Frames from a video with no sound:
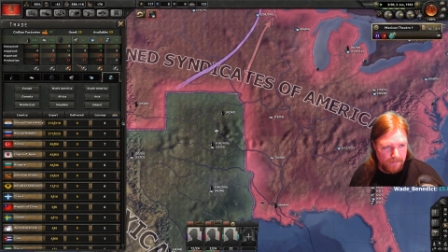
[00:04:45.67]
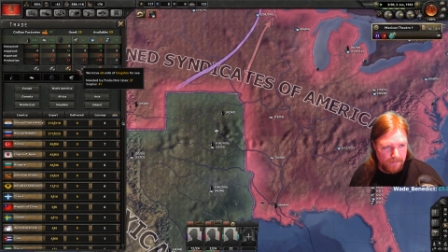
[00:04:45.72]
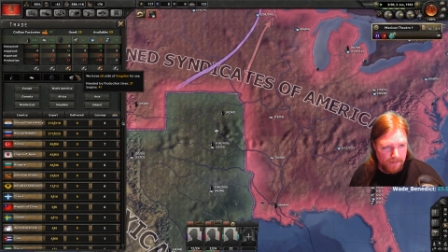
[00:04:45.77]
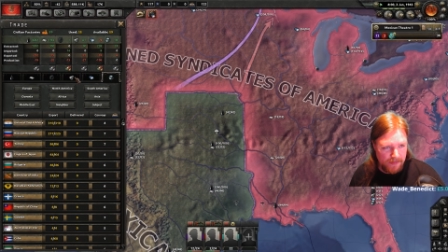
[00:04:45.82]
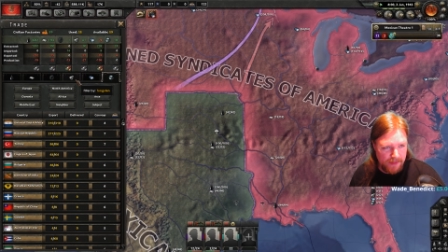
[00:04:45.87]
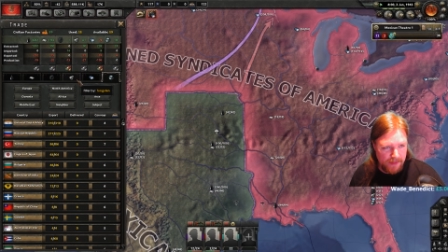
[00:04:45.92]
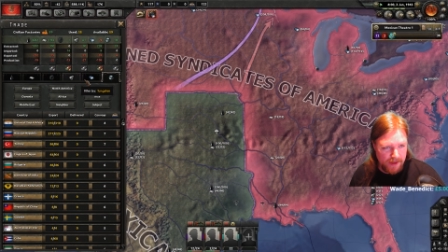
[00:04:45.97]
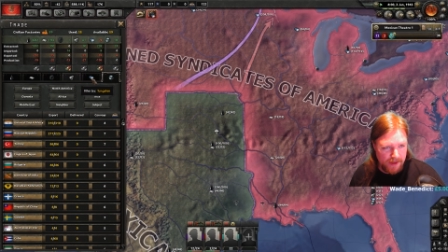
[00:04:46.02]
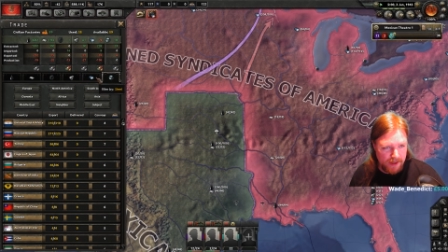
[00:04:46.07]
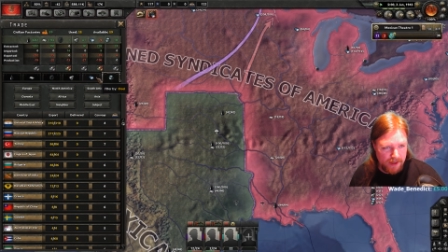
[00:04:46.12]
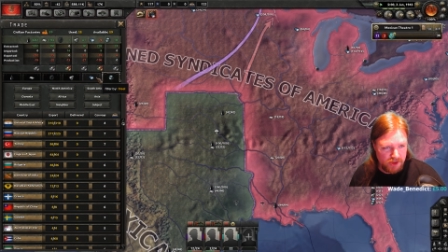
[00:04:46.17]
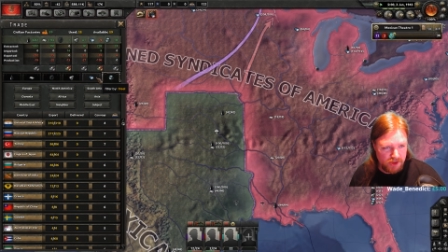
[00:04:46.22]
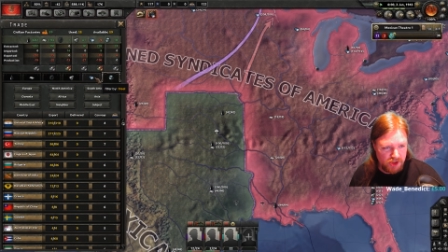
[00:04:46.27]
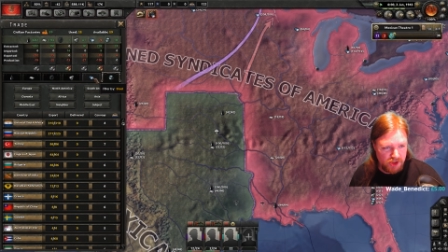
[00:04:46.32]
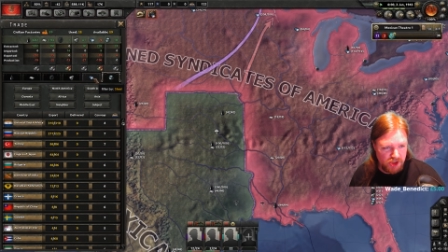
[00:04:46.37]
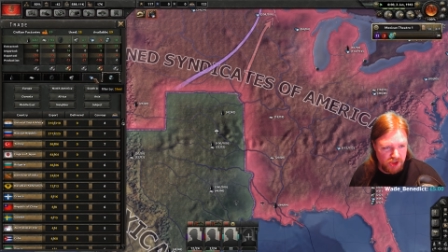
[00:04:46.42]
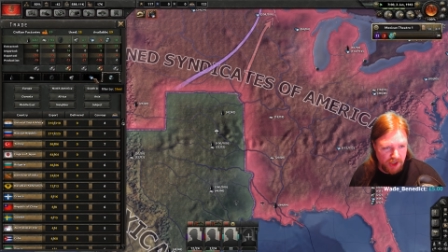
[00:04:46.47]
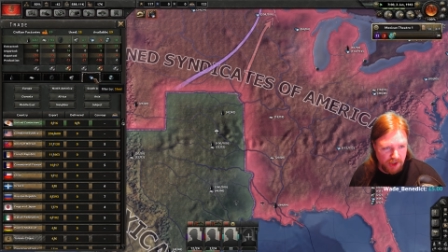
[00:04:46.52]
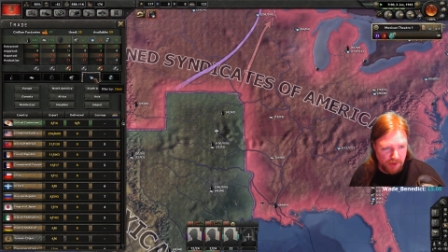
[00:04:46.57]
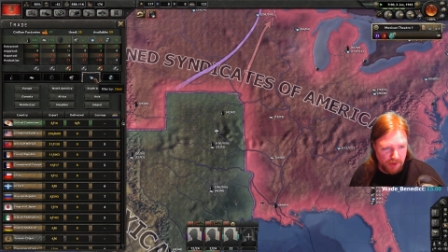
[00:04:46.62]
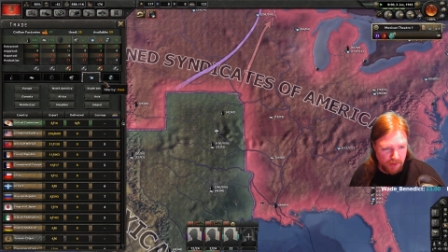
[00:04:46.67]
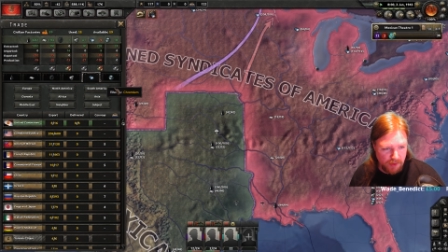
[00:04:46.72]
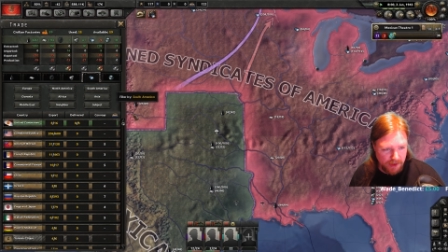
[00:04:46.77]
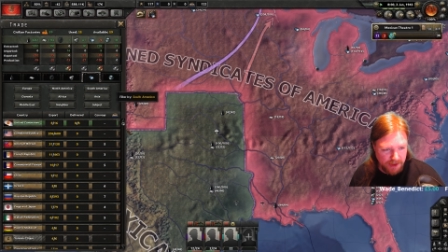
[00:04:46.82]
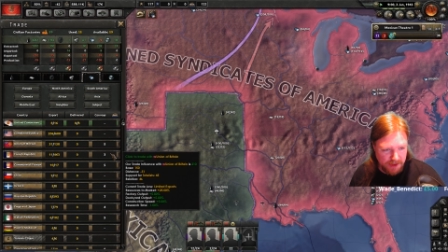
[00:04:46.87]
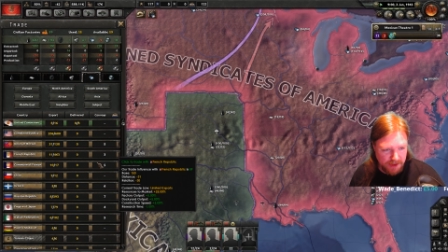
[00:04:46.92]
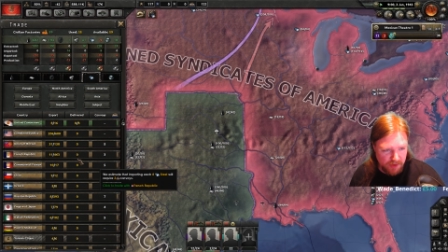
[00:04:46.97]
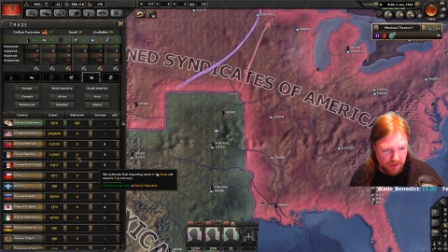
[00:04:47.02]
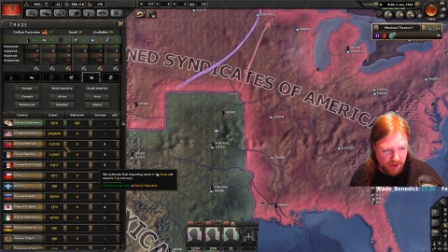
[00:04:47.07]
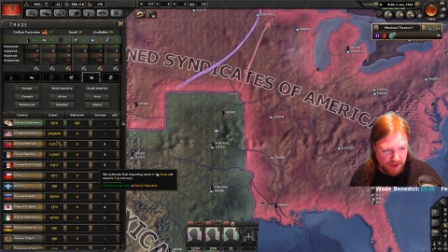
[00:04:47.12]
That genuinely
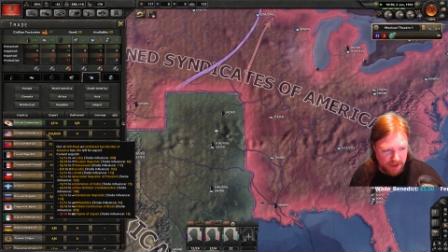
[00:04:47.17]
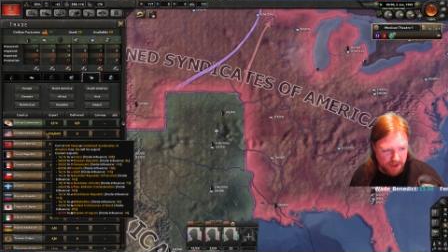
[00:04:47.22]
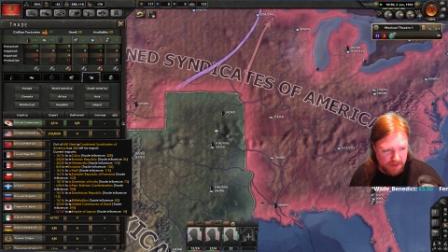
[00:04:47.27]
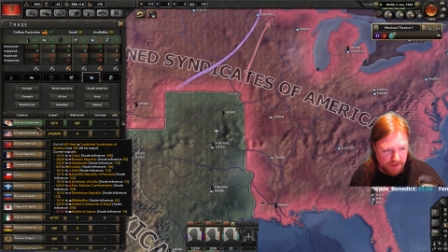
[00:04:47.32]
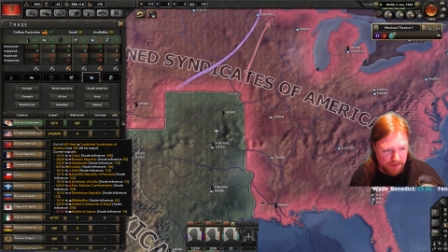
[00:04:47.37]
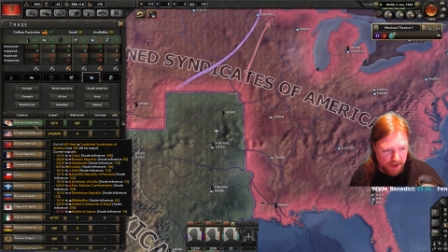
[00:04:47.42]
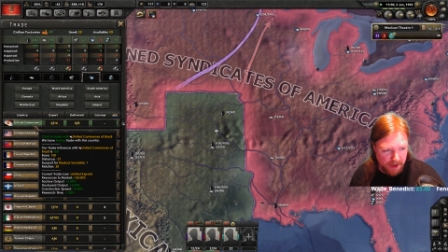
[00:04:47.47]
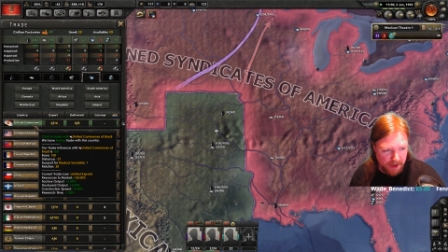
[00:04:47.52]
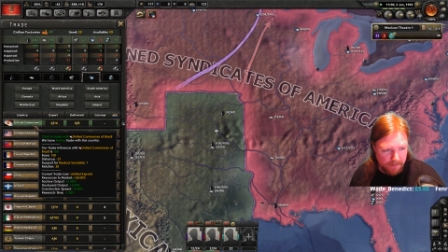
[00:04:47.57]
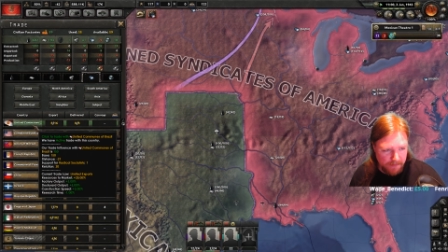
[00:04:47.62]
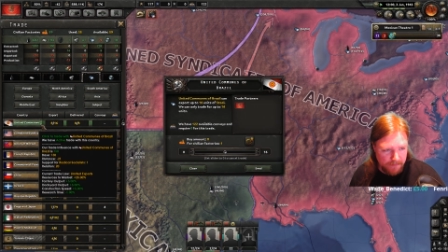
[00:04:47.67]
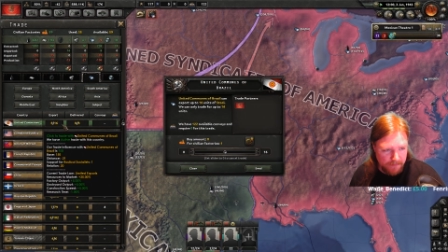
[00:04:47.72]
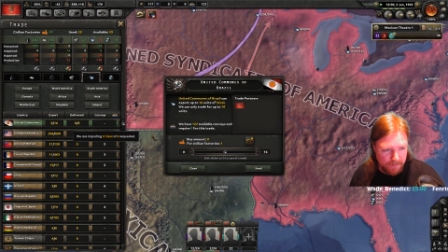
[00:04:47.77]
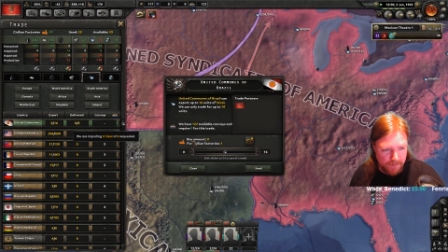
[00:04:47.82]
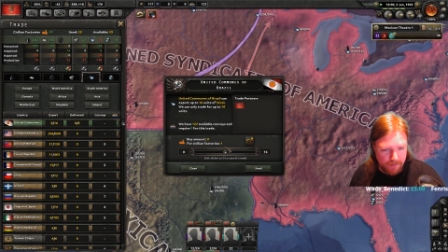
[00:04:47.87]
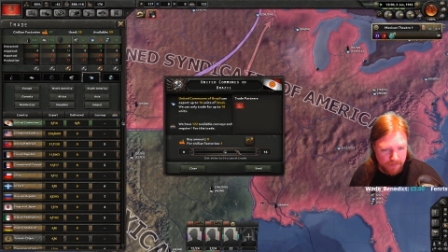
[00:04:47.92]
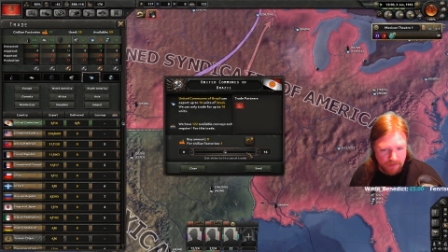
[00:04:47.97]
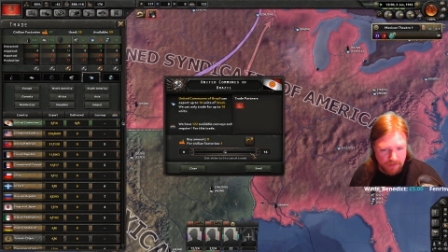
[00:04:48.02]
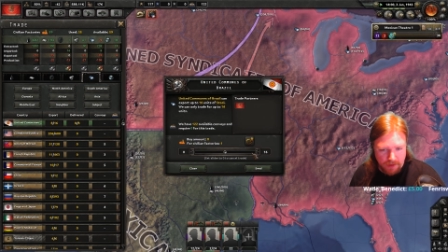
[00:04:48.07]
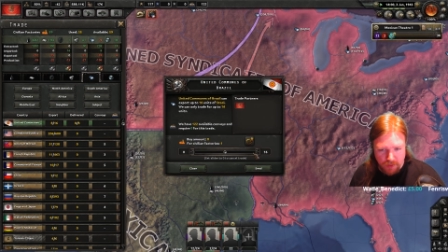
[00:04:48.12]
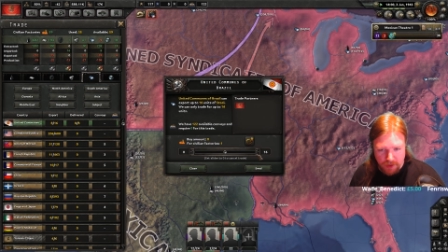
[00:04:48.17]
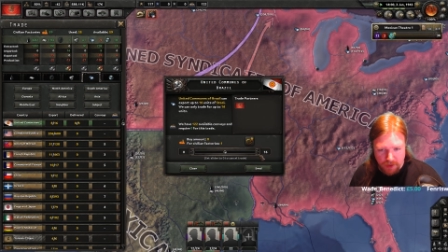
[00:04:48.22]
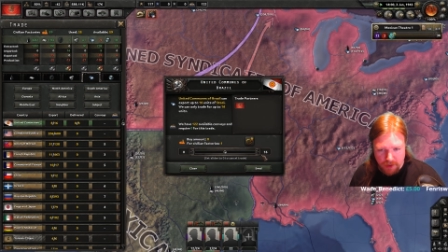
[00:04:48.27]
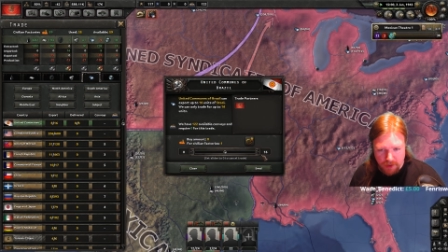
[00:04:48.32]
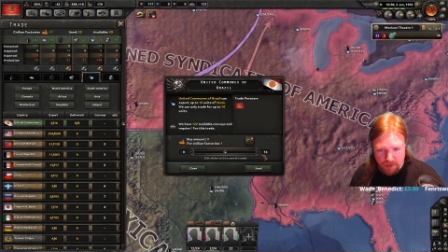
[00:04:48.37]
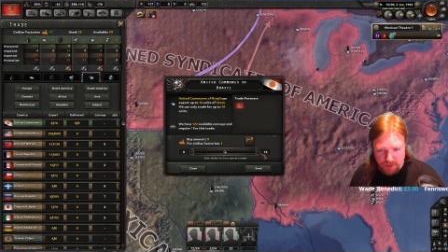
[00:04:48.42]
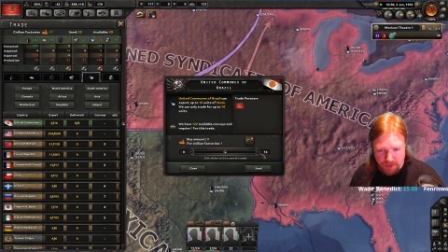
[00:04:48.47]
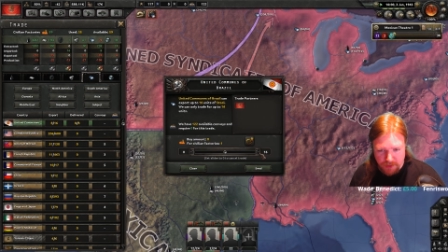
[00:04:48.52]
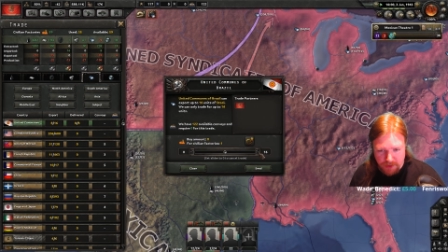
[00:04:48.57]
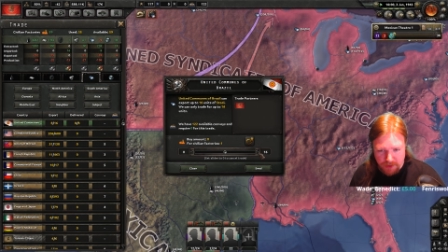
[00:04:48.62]
surprises me. We
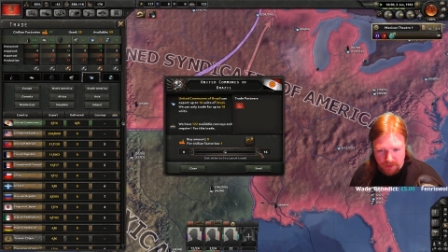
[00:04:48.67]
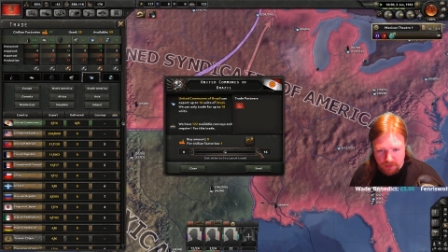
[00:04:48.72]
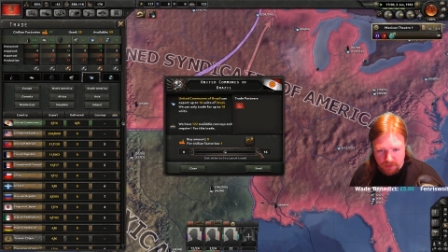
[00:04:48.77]
are as well.